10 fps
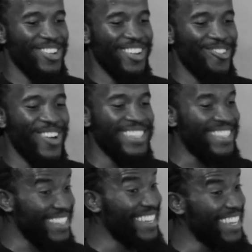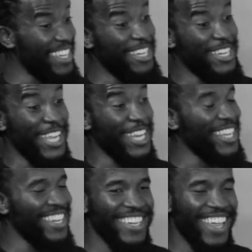who are still in their